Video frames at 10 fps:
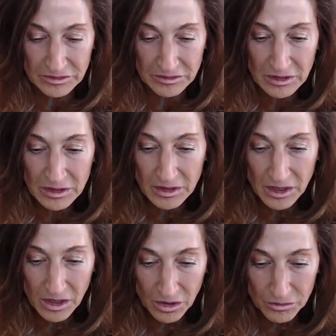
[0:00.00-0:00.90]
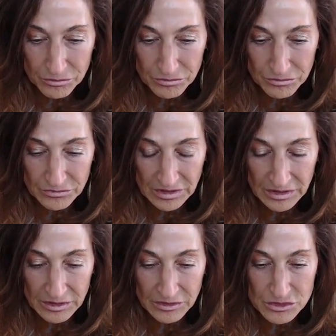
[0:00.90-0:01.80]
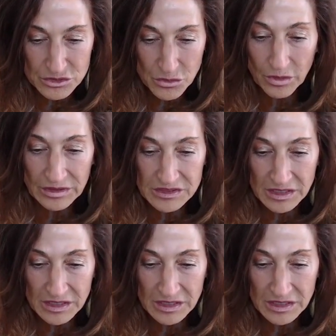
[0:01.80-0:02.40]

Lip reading: And they joined,